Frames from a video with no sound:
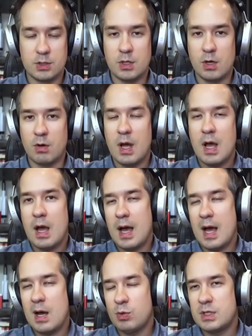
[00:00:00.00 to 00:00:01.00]
So
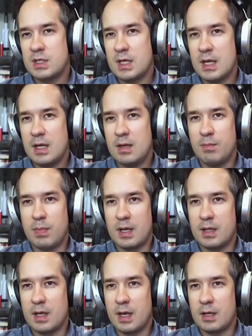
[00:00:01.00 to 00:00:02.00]
I would say
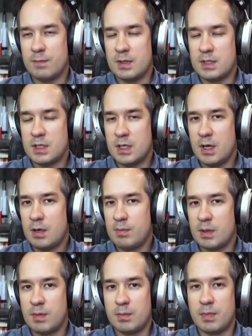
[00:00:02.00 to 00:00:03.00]
by the end of this year,
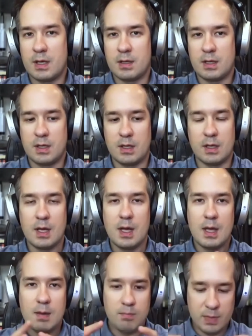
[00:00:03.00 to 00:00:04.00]
maybe by the
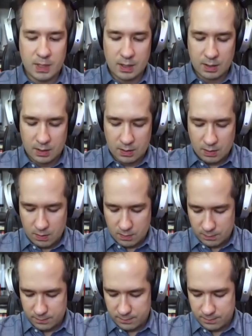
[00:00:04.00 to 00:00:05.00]

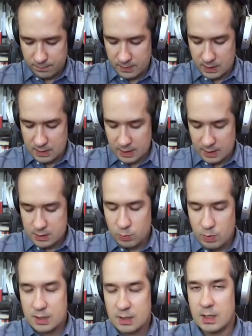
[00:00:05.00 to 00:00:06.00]
beginning of the
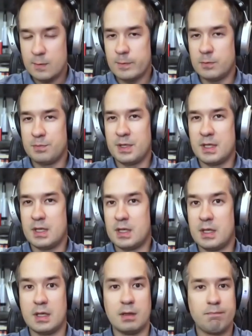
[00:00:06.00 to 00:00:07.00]
next one, it will
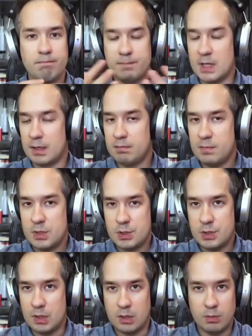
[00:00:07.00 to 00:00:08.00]
be done.
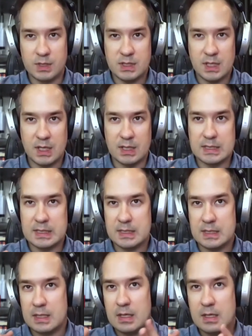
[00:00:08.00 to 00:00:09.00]
So I would say
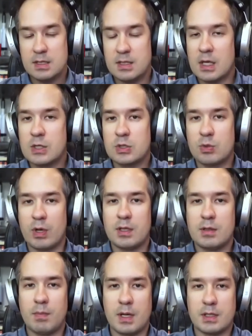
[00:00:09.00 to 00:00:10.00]
it's six to
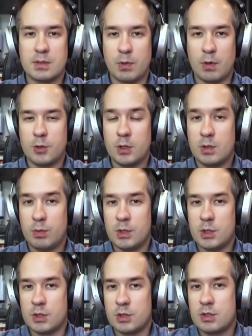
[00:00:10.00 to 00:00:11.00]
eight months project,
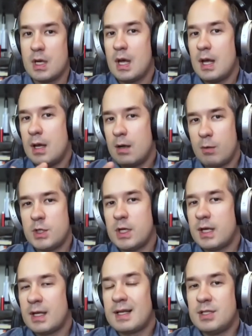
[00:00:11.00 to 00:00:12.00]
which is which
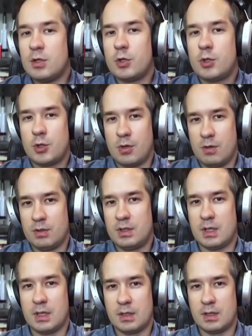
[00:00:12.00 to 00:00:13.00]
I can consider
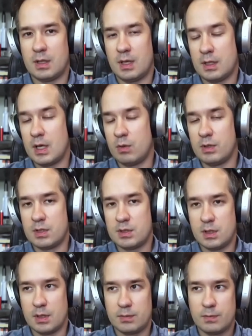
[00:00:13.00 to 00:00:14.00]
short in, in our
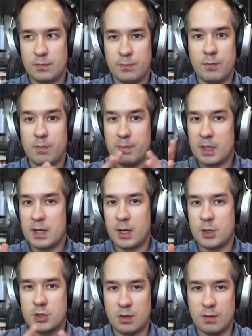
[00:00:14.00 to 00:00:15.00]
industry for
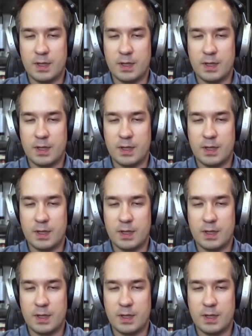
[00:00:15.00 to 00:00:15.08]
migration yeah.